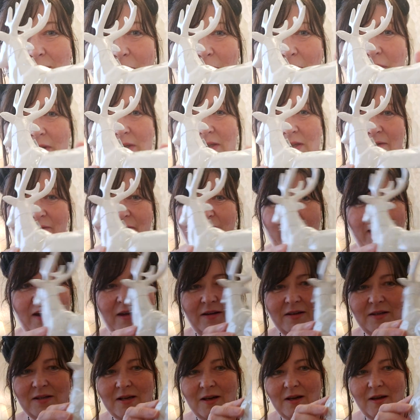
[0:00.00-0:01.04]
got this
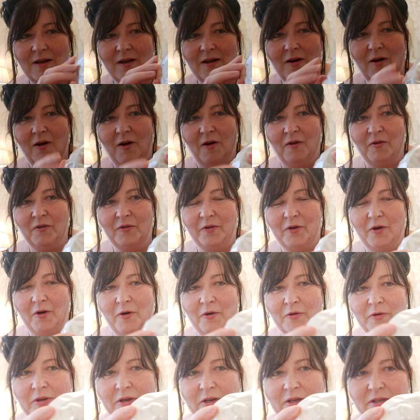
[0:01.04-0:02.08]
effect on
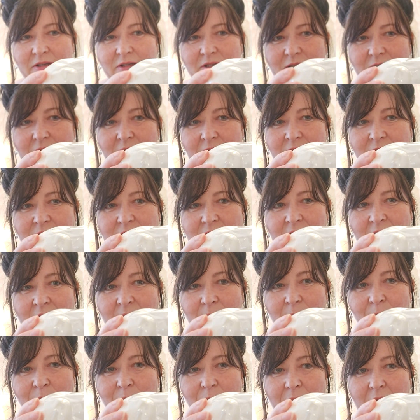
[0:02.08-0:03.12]
it,
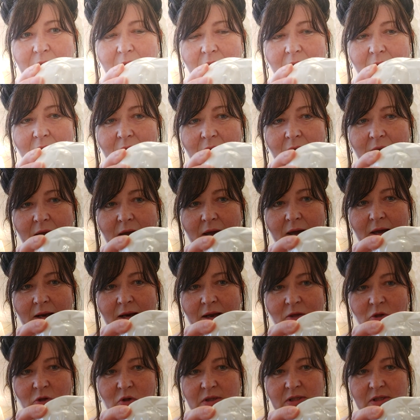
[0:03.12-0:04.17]
and
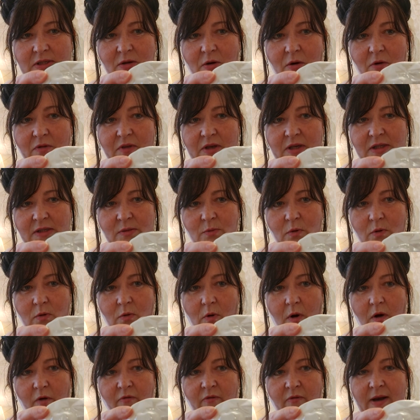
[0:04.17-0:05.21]
I just thought this will
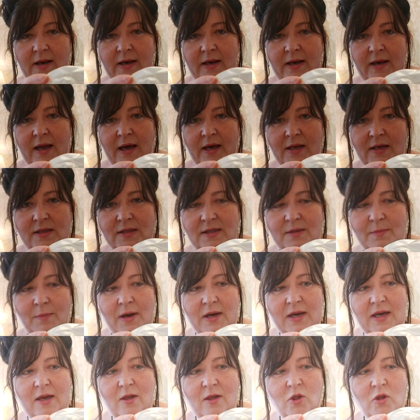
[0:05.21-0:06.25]
go really nice in
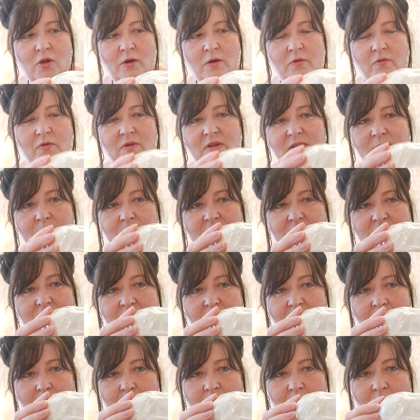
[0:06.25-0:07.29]
my kitchen at Christmas
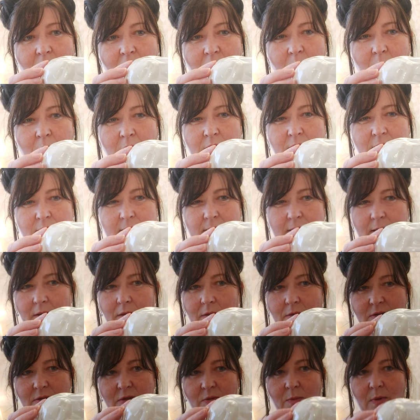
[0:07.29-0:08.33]
time, you know, on the windowsill
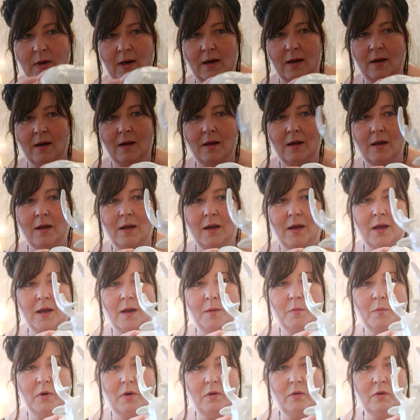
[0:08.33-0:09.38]
or somewhere.
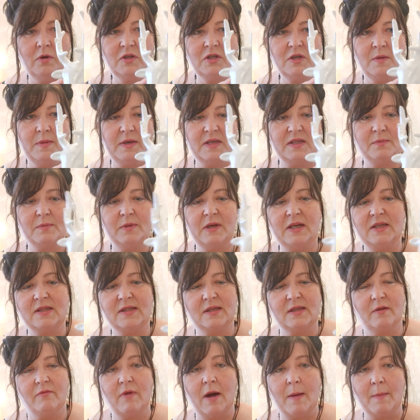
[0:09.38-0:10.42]
But look at him, he's
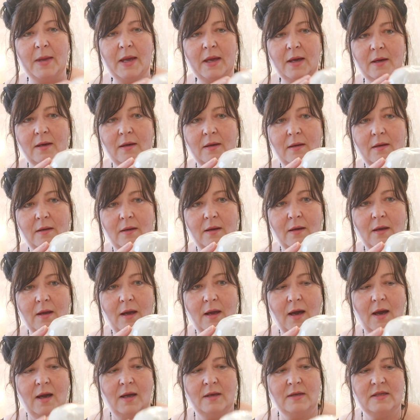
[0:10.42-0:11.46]
ceramic.
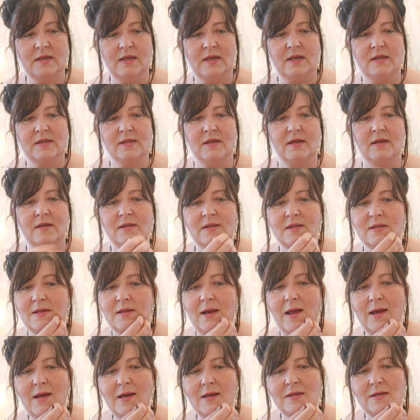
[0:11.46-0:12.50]
And he's a
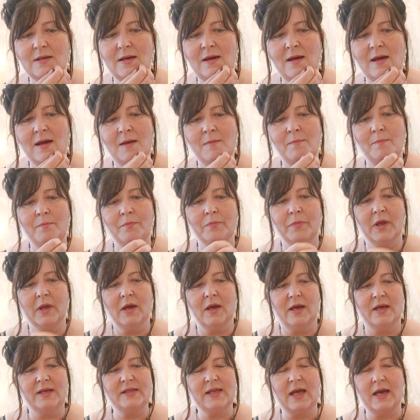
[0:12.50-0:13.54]
slight,
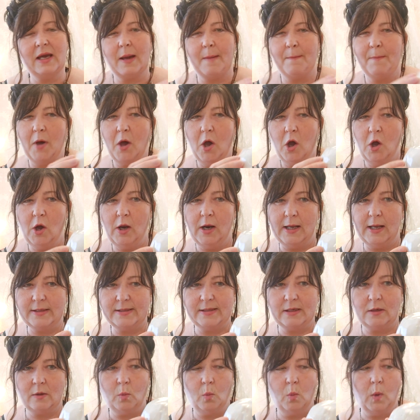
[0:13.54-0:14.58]
he's like a
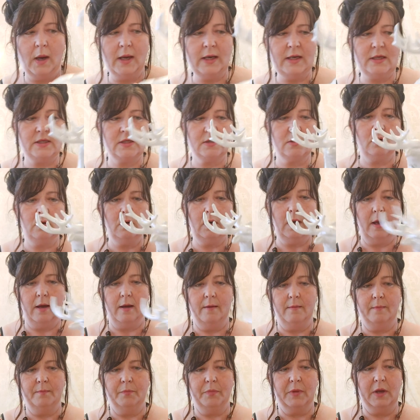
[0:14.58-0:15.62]
pearlescent white colour.